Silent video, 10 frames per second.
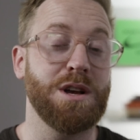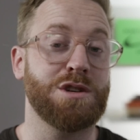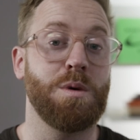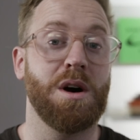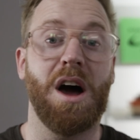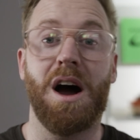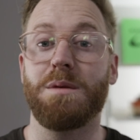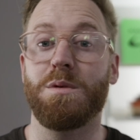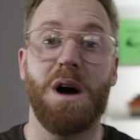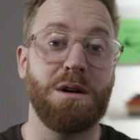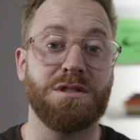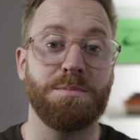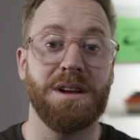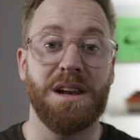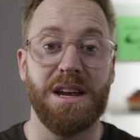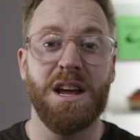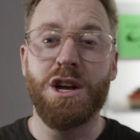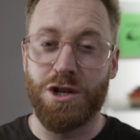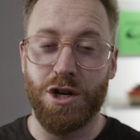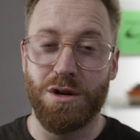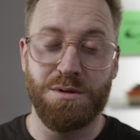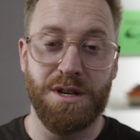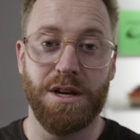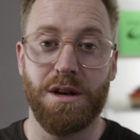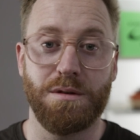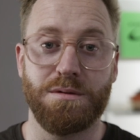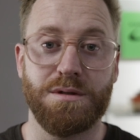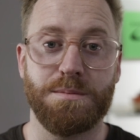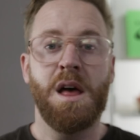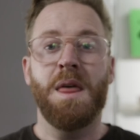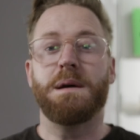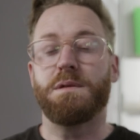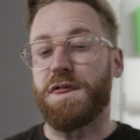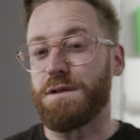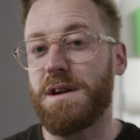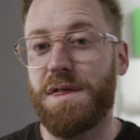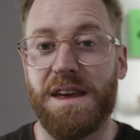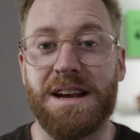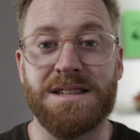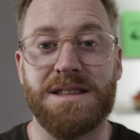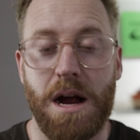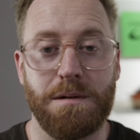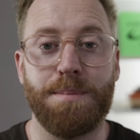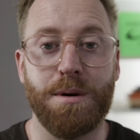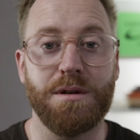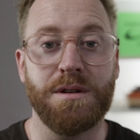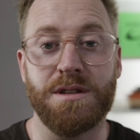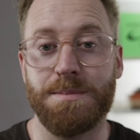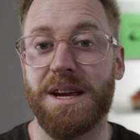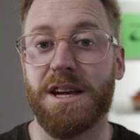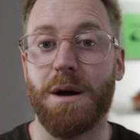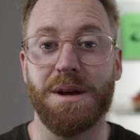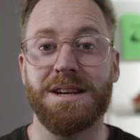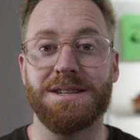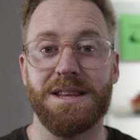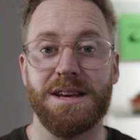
which one I will ultimately choose to use. There are three things that are important to me going into